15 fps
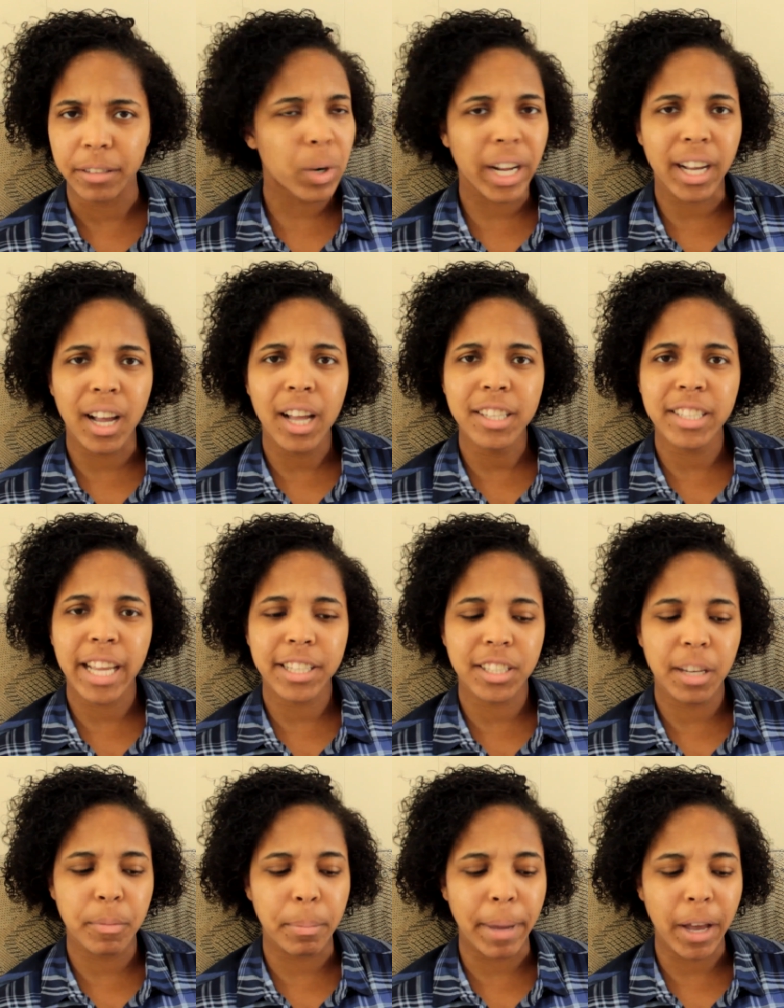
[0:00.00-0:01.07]
When I
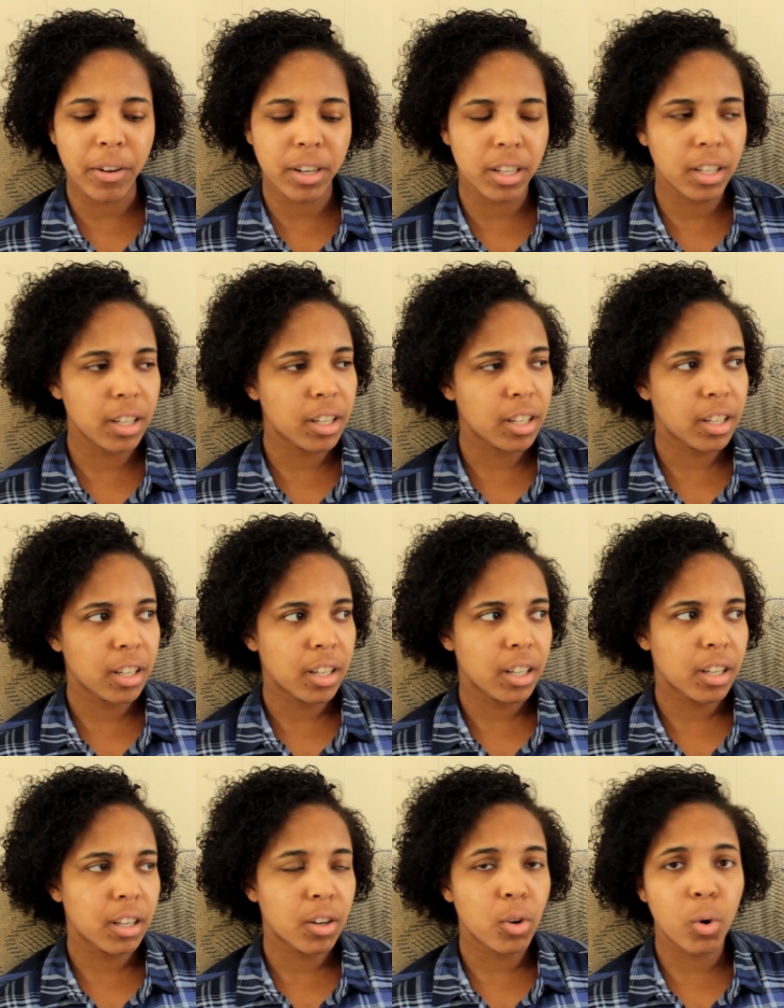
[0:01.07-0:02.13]
contacted him about it,
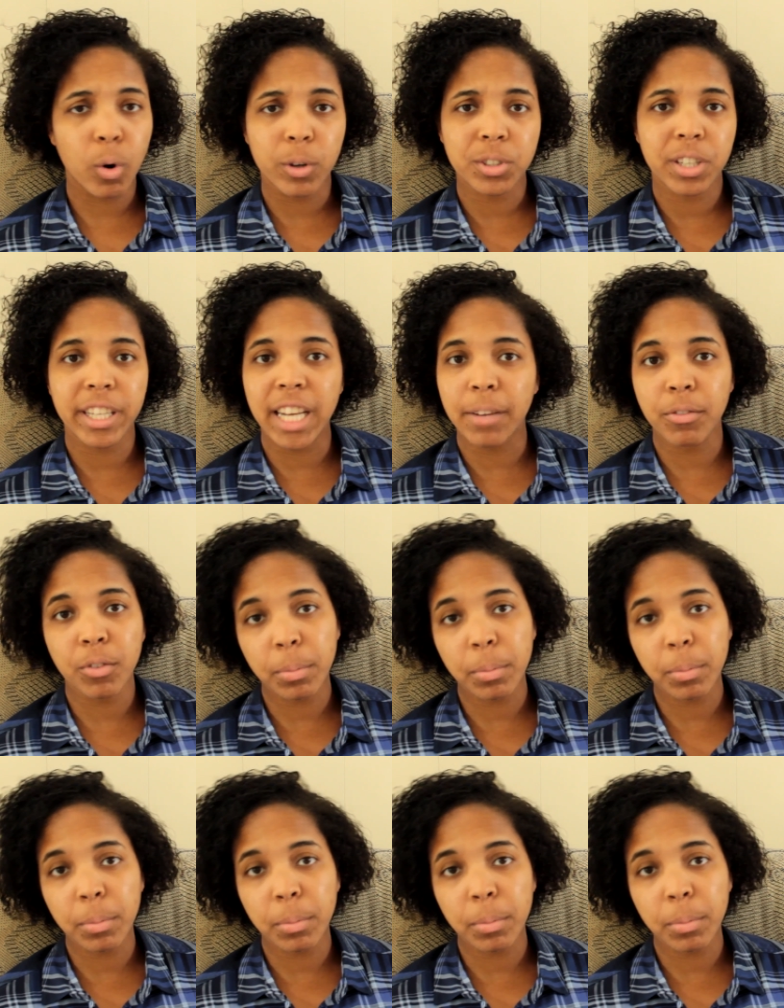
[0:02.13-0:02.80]
of course, he never